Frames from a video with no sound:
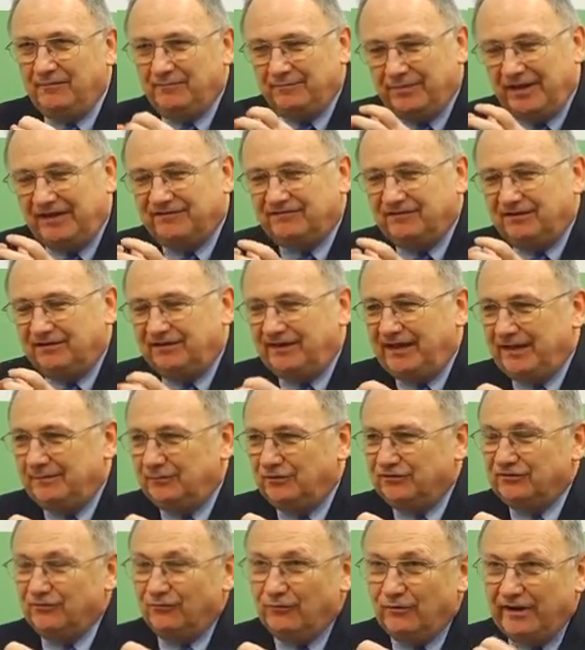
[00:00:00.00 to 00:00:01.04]
basically
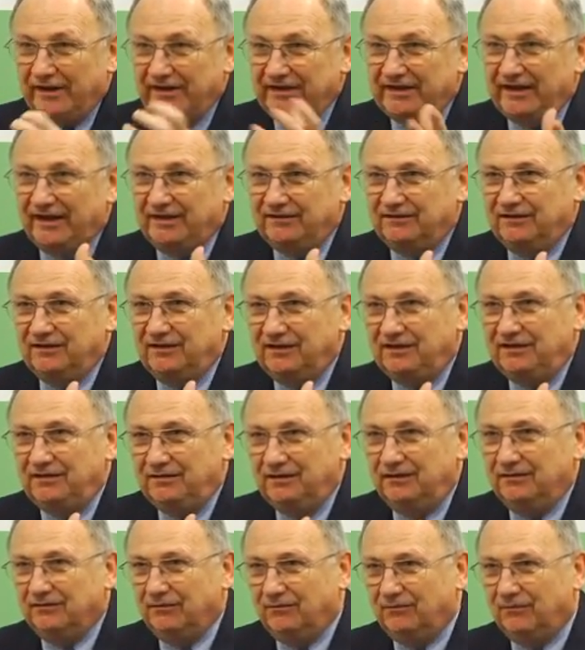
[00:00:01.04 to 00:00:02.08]
able to radiate the heat
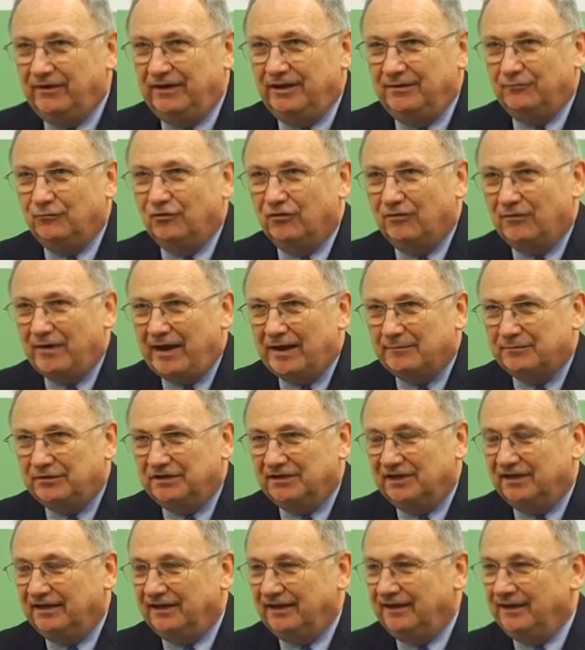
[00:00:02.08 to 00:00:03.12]
away more
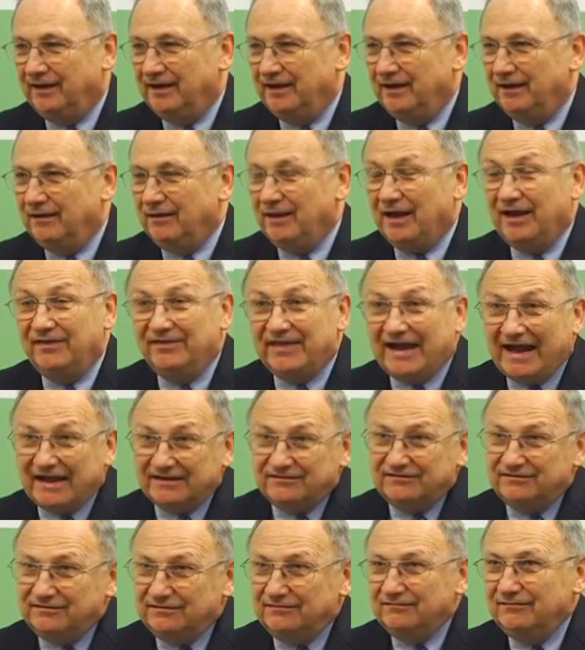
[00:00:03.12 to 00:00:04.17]
rapidly. And
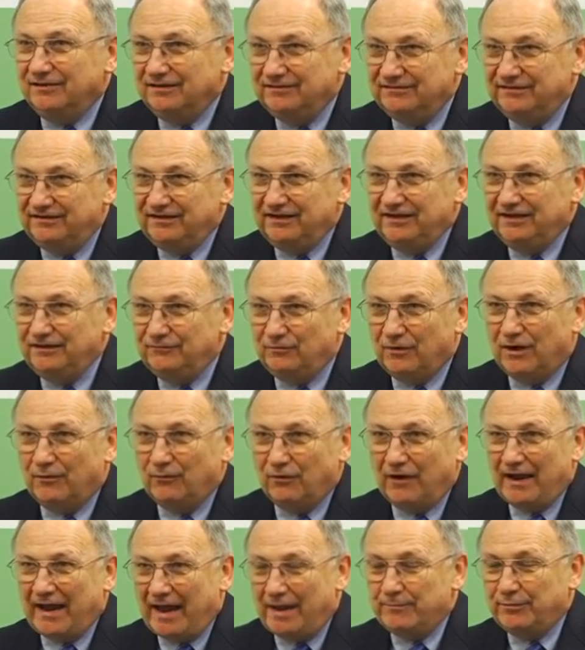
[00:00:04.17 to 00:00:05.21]
that's indeed what
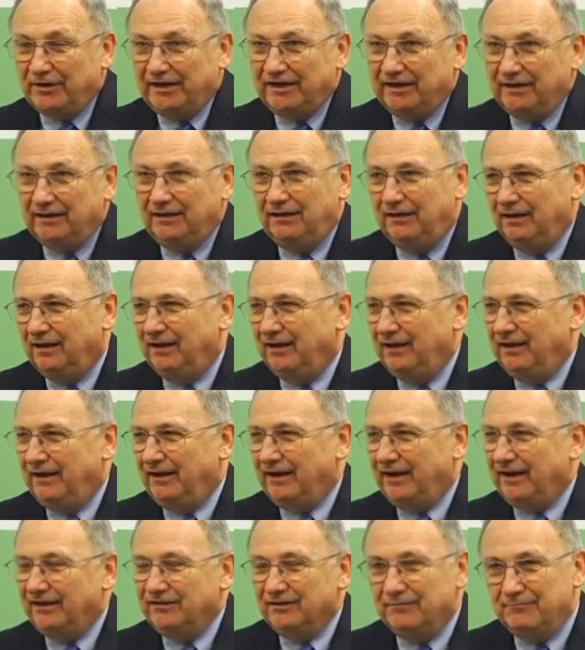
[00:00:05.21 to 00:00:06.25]
we're happening.
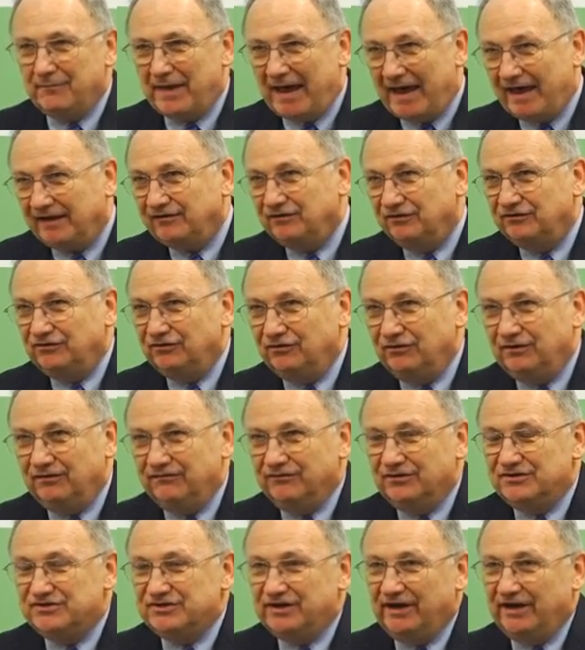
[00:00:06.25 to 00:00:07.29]
And the magnitude
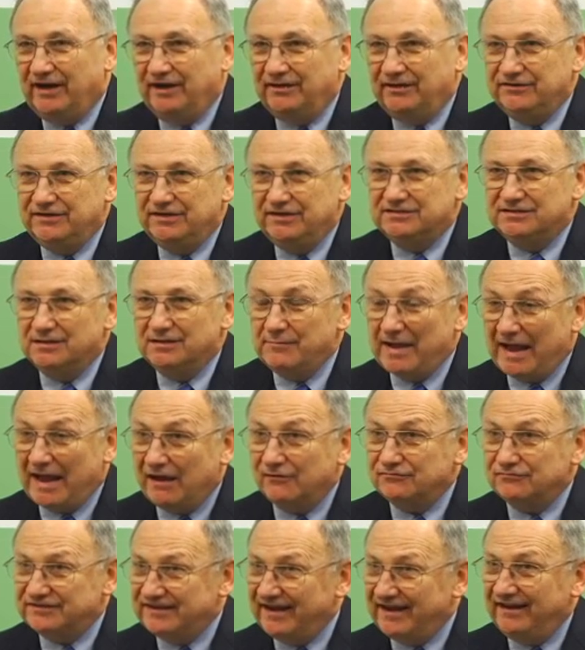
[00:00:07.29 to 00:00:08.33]
of the change is
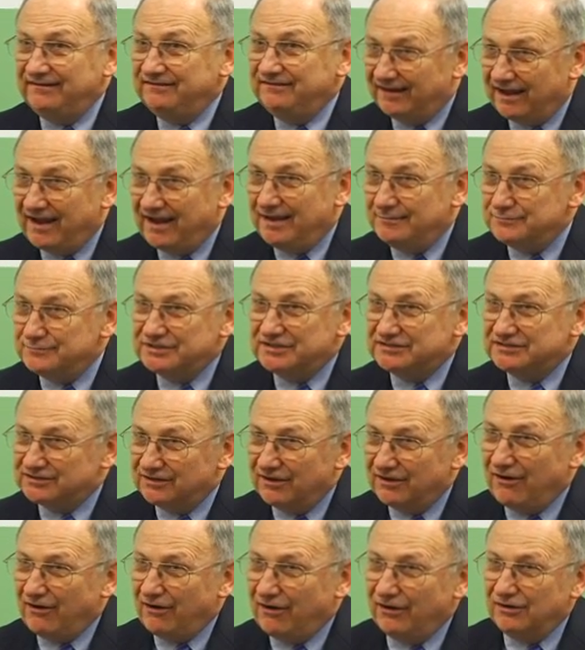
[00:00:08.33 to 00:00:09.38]
about 10 times as
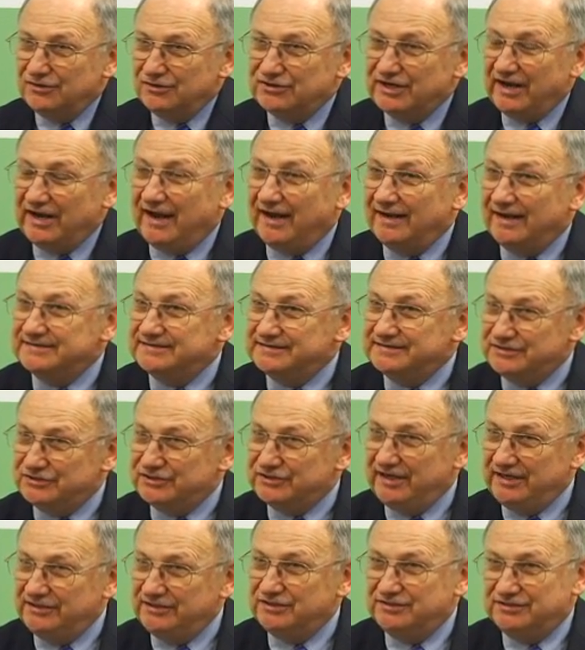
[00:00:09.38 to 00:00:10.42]
large as the
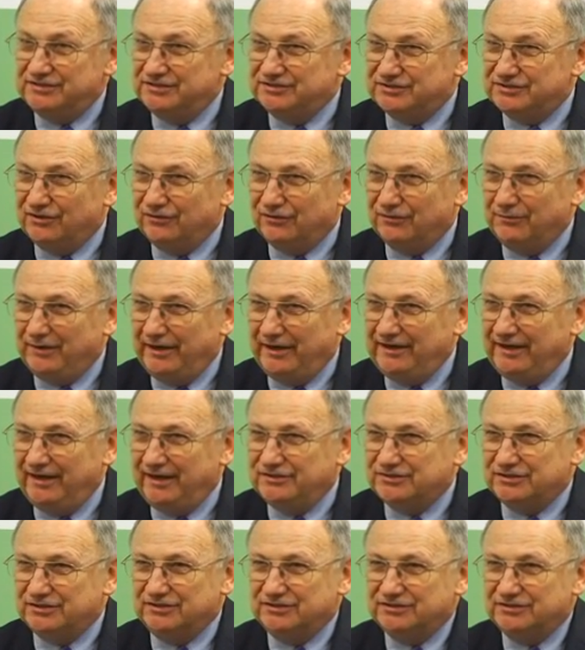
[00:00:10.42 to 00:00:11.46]
changes in solar
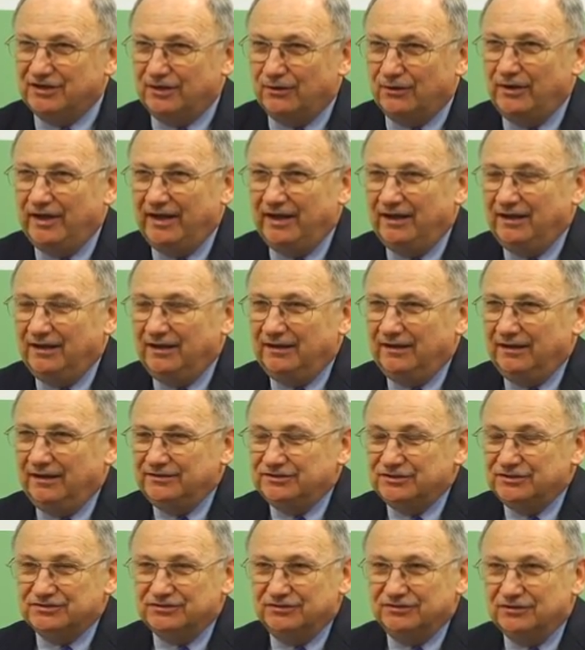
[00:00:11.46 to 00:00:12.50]
radiation. So it
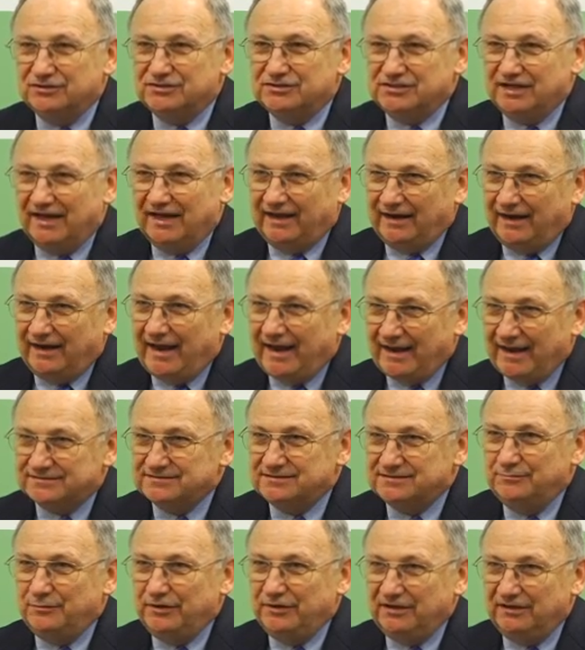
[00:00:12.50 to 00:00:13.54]
just looks like it has
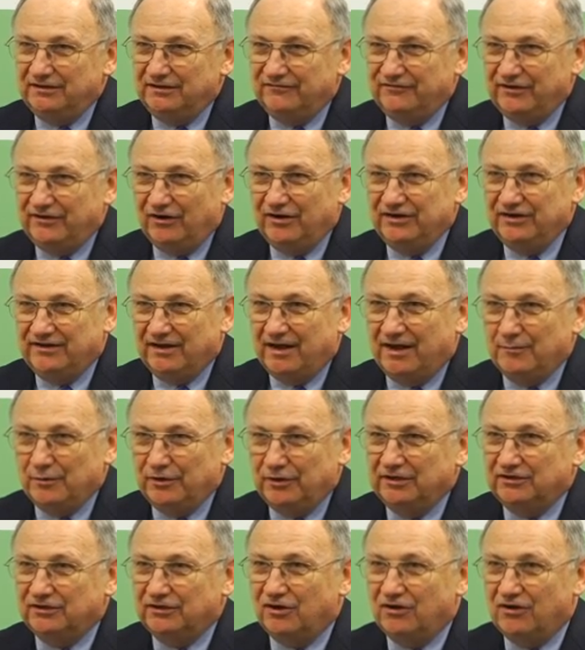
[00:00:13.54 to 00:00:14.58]
to be the very
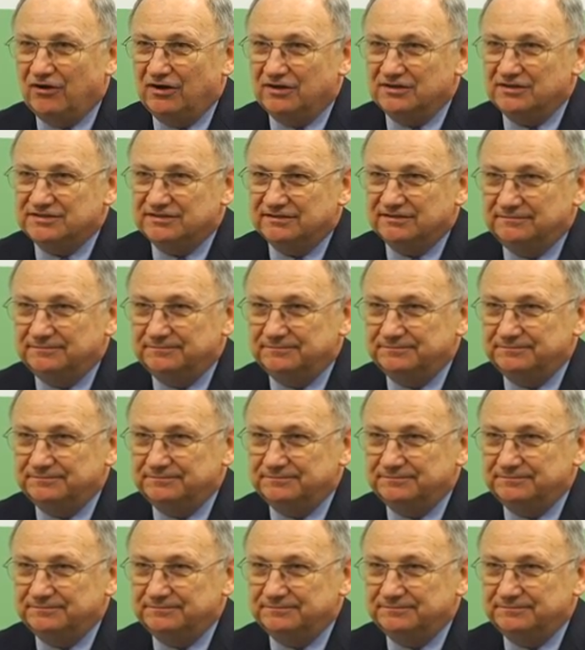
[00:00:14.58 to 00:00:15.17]
dominant cause.